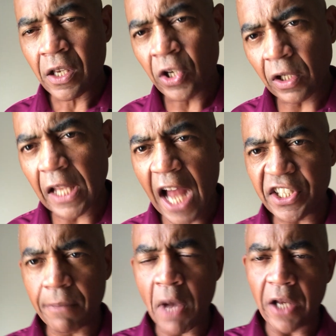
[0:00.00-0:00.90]
Your
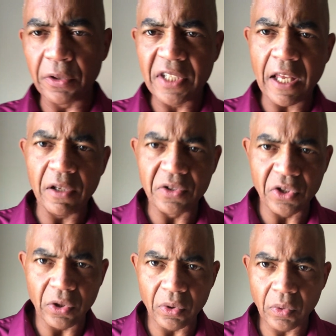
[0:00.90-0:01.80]
logic model tells
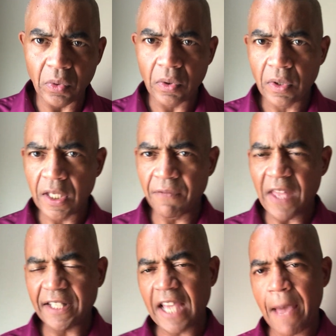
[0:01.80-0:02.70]
you if
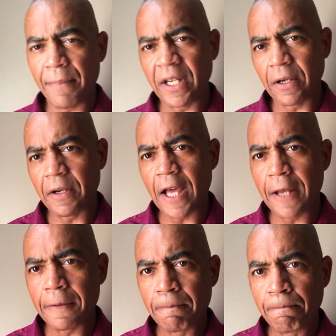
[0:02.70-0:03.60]
that's happening or
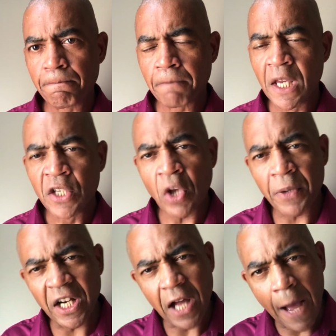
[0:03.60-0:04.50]
not. So I'm
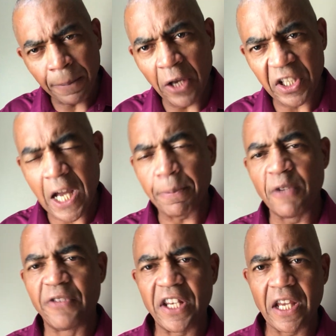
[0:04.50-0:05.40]
going to upload a couple
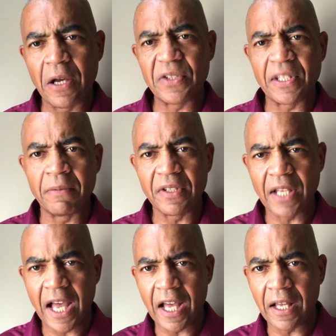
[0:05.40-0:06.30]
of videos and
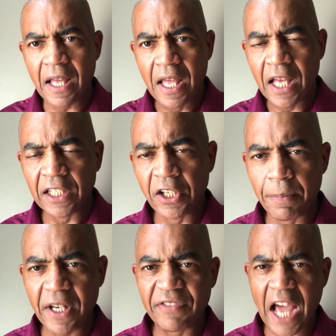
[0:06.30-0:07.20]
a little
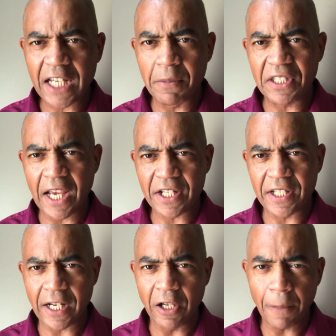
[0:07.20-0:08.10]
bit of
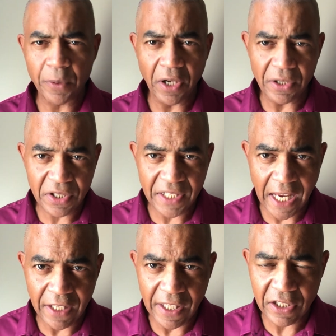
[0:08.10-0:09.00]
documentation that'll help you
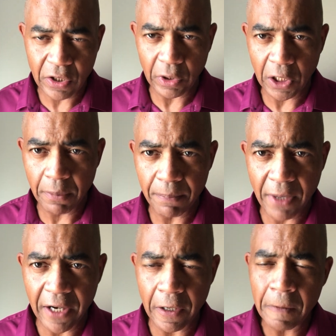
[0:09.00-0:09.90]
understand these two a little bit
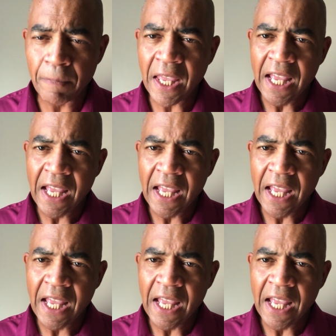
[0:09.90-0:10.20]
better.